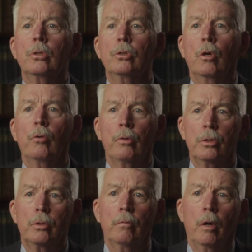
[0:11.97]

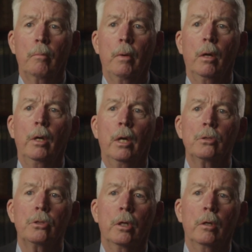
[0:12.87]
Children's Environmental
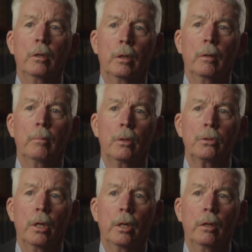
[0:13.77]
Health Center at Mount
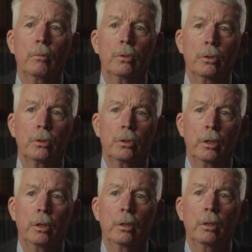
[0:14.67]
Sinai, which is
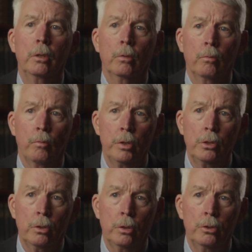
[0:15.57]
a
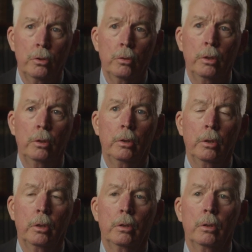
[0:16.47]
research unit
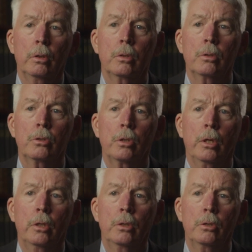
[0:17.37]
that
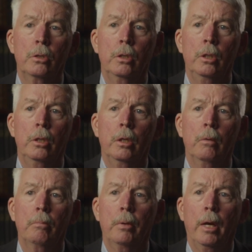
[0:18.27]
studies the
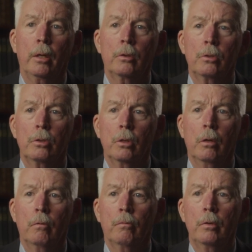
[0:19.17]
impacts
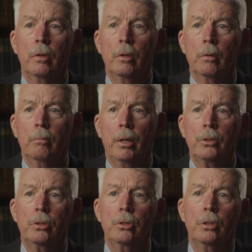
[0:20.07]
of
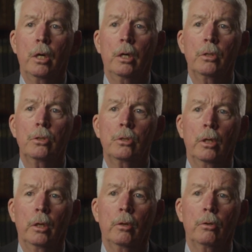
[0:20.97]
pesticides
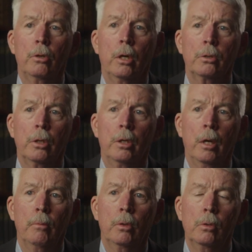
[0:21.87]
and other toxic
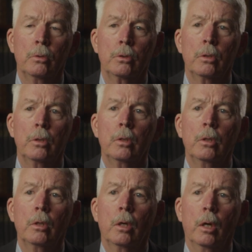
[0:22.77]
chemicals
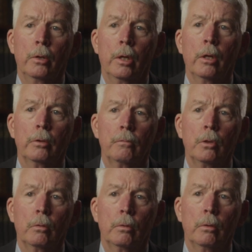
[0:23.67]
on the health of
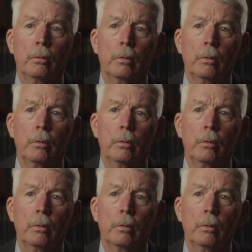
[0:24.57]
children.